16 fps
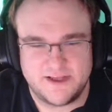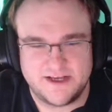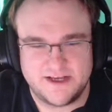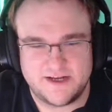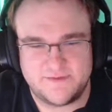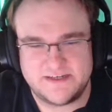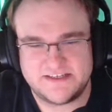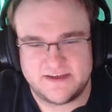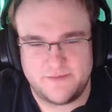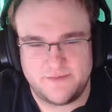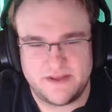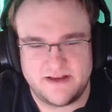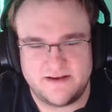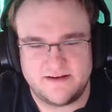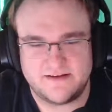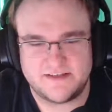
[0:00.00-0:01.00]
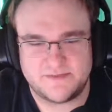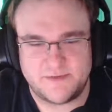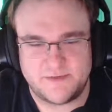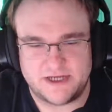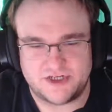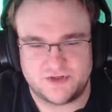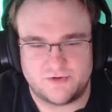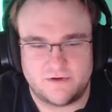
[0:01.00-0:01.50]
to be something
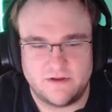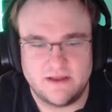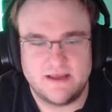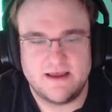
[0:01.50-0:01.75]
special